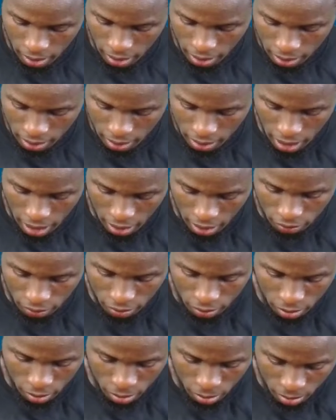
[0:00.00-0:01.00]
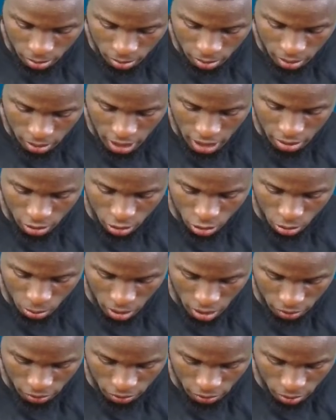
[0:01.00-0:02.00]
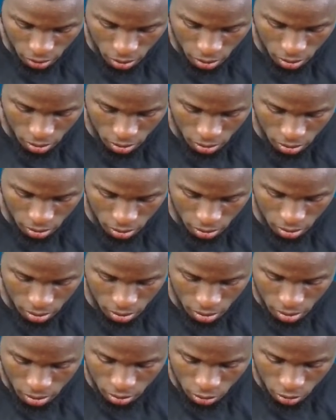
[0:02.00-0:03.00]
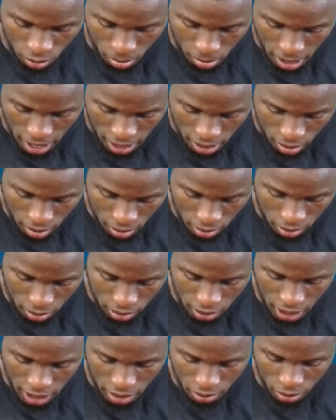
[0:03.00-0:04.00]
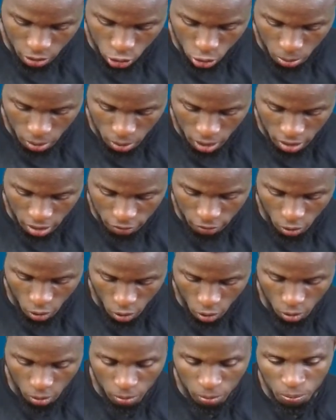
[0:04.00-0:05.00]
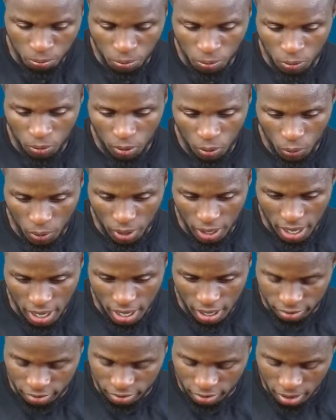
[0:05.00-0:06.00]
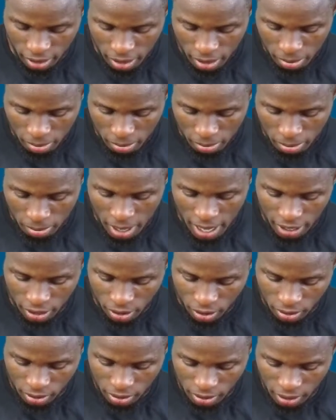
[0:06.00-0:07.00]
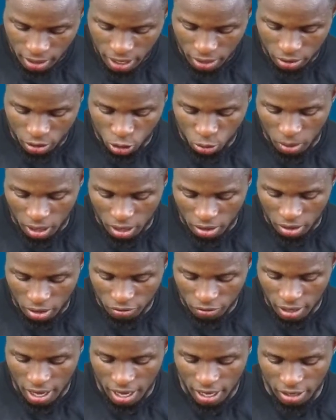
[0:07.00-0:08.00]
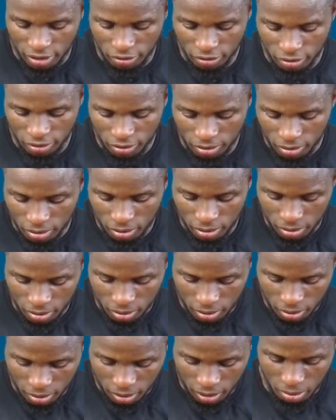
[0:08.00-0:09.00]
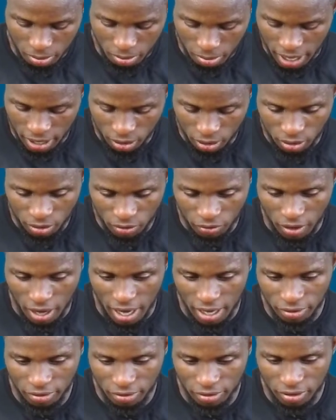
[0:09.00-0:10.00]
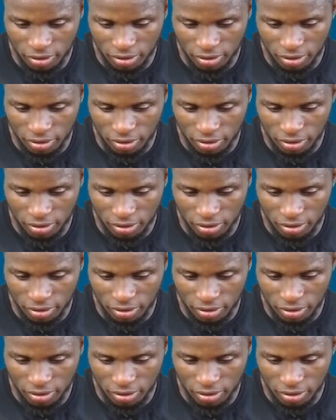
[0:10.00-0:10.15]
start from 10 raised to power 4, so minus 10 raised to power 4, we have minus 10 raised to power 5, minus 5,